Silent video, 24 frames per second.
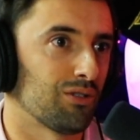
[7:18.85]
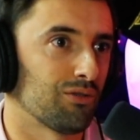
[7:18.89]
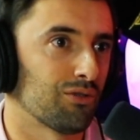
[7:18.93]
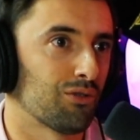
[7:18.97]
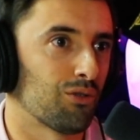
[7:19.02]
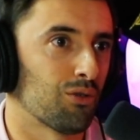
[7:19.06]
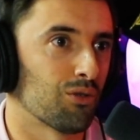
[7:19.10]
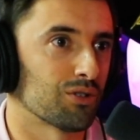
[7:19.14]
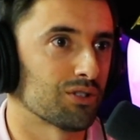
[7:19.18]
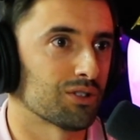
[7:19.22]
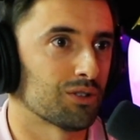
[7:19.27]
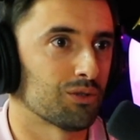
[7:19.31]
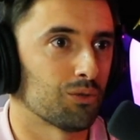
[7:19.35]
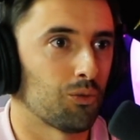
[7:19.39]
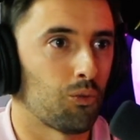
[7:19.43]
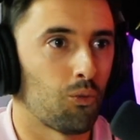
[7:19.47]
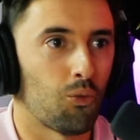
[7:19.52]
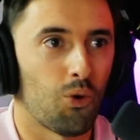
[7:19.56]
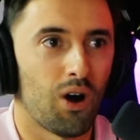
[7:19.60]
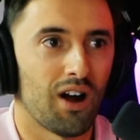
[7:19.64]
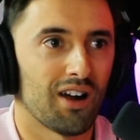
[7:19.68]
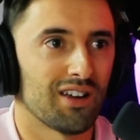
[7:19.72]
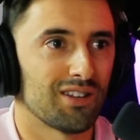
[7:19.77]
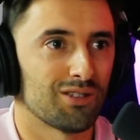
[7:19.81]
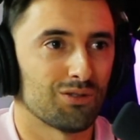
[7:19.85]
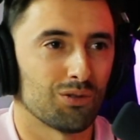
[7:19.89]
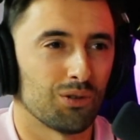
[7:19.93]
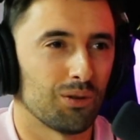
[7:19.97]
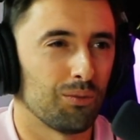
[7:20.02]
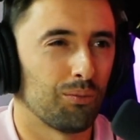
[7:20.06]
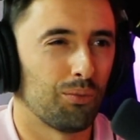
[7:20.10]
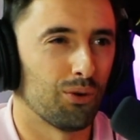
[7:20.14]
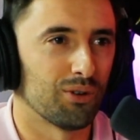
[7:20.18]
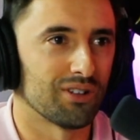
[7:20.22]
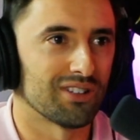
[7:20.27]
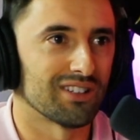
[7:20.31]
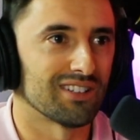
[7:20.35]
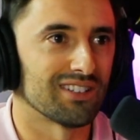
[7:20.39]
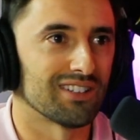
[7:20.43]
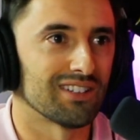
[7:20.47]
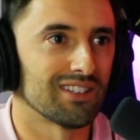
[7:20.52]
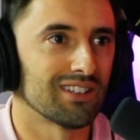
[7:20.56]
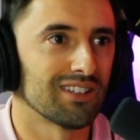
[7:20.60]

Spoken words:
Of course, why it's so important?